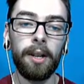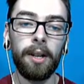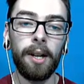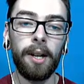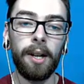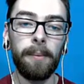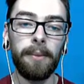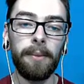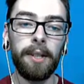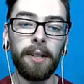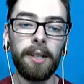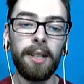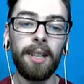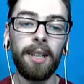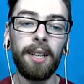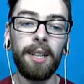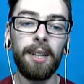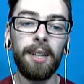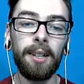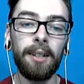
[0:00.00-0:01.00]
I'm
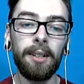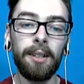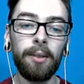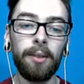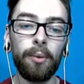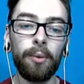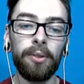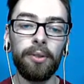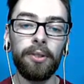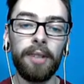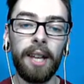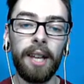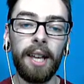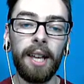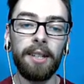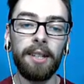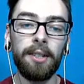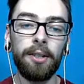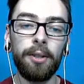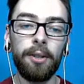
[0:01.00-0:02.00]
thinking
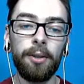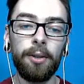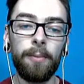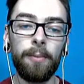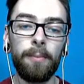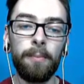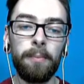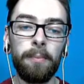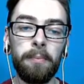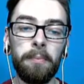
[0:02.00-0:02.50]
Sand Tomb.